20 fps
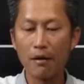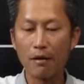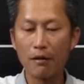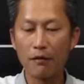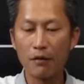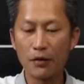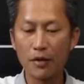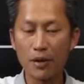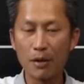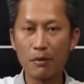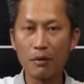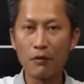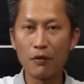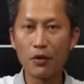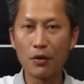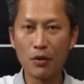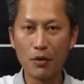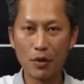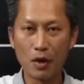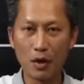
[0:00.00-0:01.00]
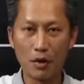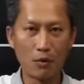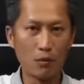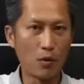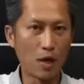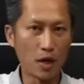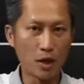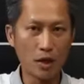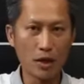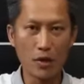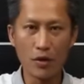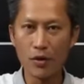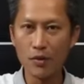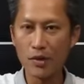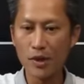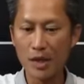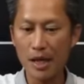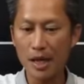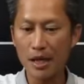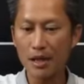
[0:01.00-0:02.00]
For some of you watch
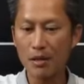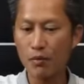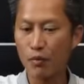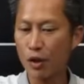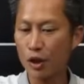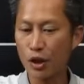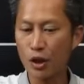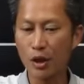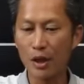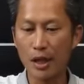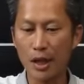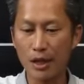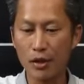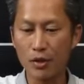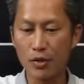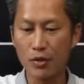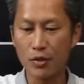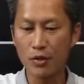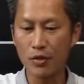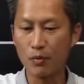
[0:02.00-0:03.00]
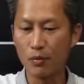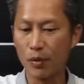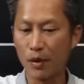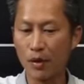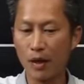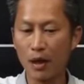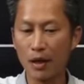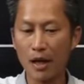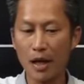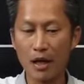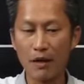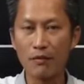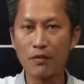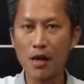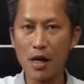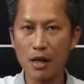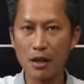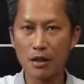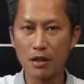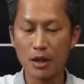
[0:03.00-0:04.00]
enthusiasts, watch collectors with a lot of
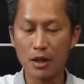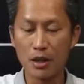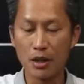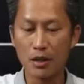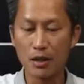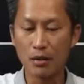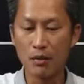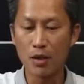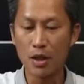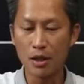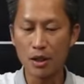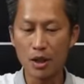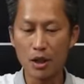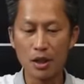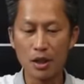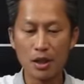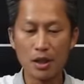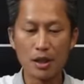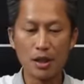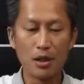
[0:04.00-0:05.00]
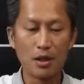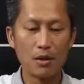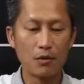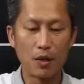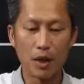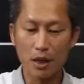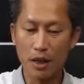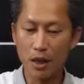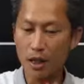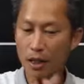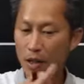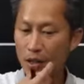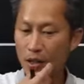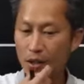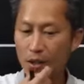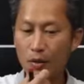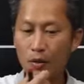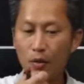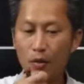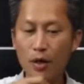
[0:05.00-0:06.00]
knowledge in the watches,
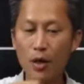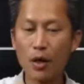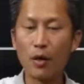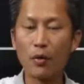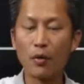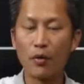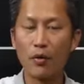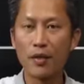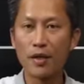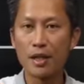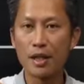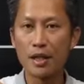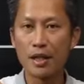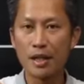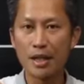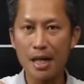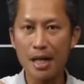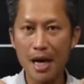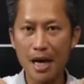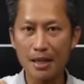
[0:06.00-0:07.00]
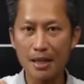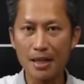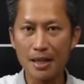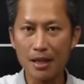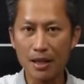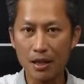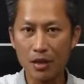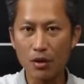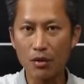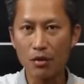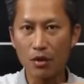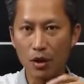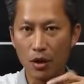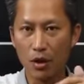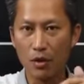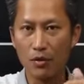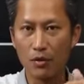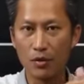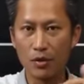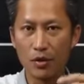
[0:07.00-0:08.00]
you know this is the identical
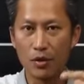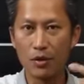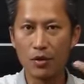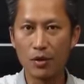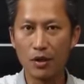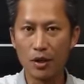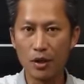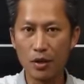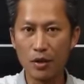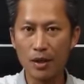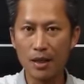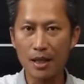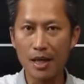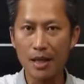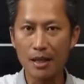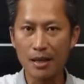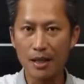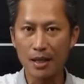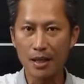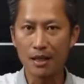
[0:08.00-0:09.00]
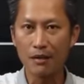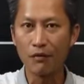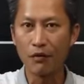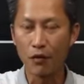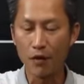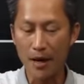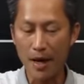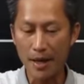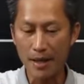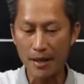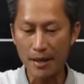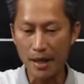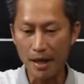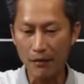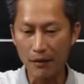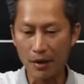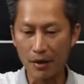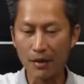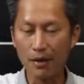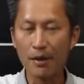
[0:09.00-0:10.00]
clone to the Unitas
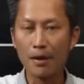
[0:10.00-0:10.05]
6497.